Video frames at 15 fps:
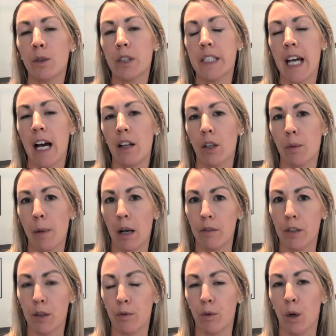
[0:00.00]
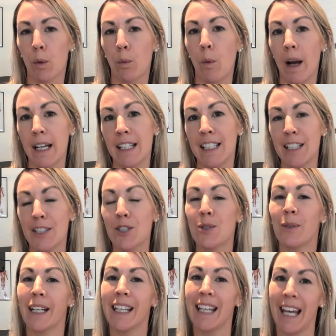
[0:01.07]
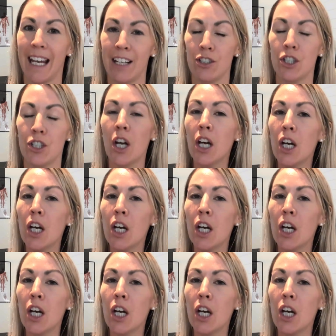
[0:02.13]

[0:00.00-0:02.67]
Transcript: to tell our pelvic floor when it needs to engage.